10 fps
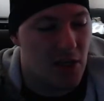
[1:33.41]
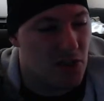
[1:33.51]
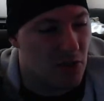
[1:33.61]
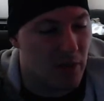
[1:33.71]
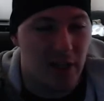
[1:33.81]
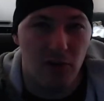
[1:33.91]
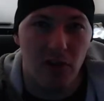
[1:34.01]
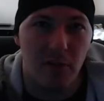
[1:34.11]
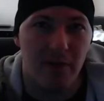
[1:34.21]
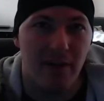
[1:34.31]
So we're going to do a
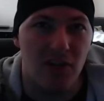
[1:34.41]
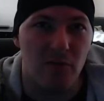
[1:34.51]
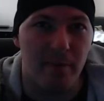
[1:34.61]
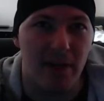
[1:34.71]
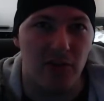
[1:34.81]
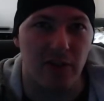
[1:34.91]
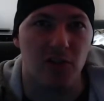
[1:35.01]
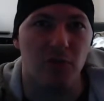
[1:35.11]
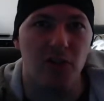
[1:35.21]
little bit of isometrics.